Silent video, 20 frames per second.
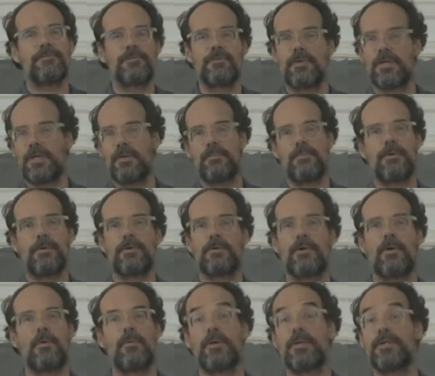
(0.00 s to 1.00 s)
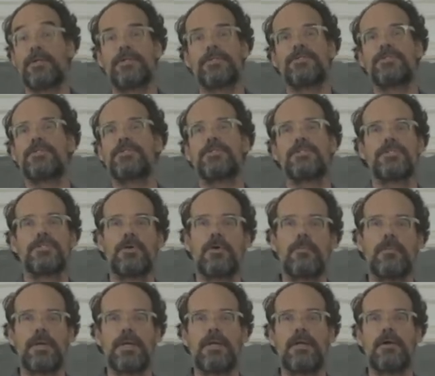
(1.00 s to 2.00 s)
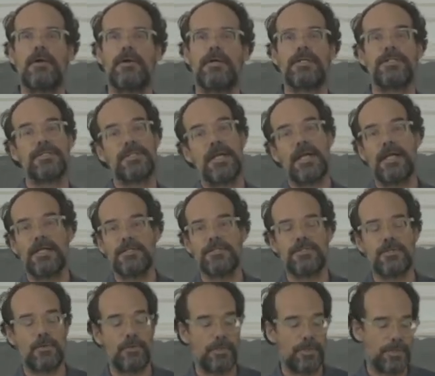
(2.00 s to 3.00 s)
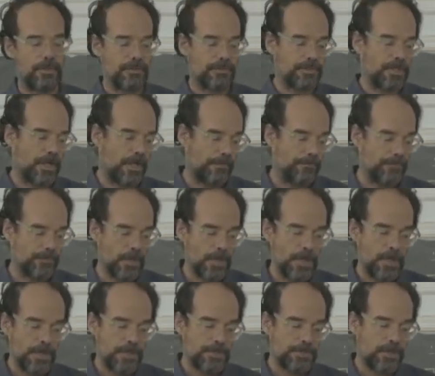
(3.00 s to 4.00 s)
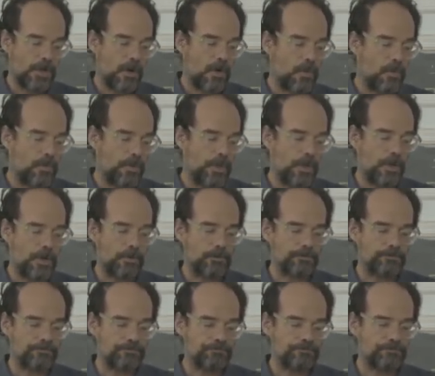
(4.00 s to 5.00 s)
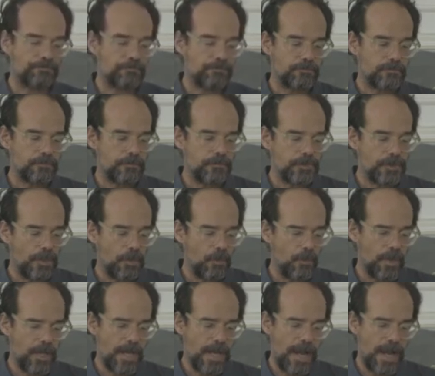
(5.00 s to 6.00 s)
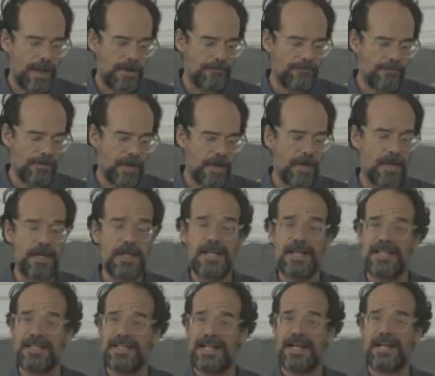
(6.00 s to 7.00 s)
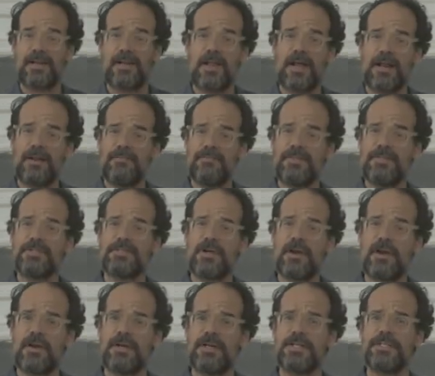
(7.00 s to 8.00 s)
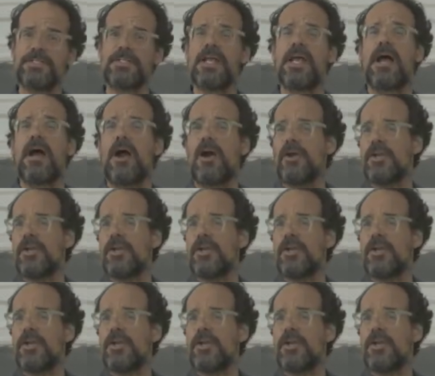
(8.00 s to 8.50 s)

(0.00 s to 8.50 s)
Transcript: to keep on going. There's just so many artists and so little time. So you know, we have uh, that a lot of these artists are